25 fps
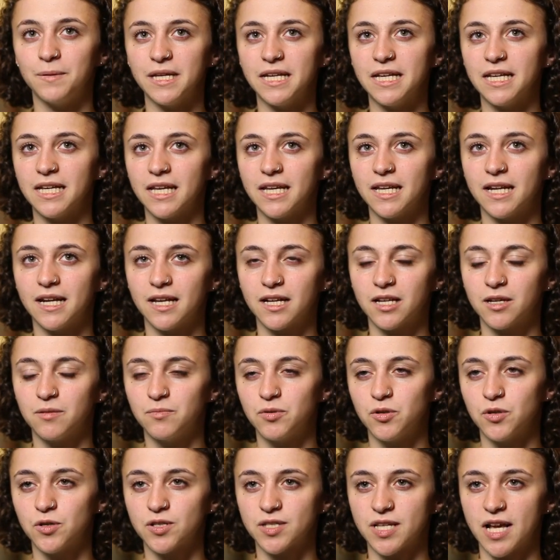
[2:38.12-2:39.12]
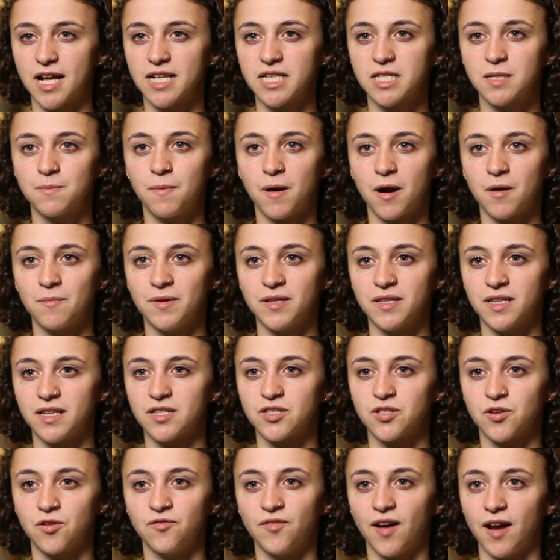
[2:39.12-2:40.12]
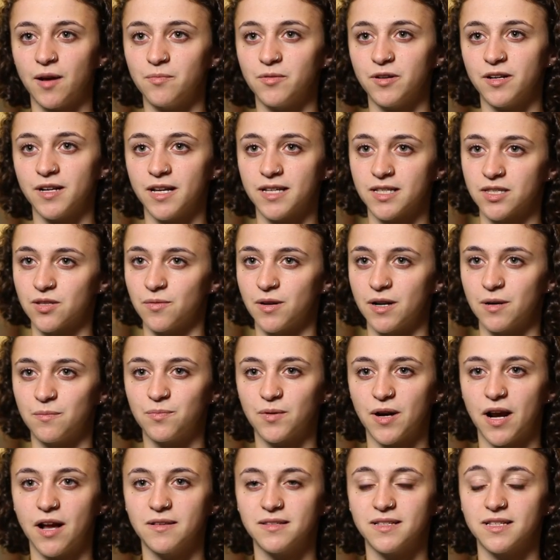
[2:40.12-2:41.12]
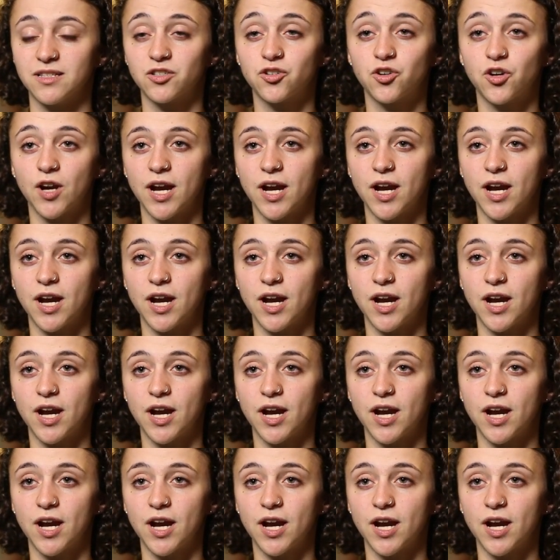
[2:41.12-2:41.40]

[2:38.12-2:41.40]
being in a computer science department that's so vibrant as the one at Brown's is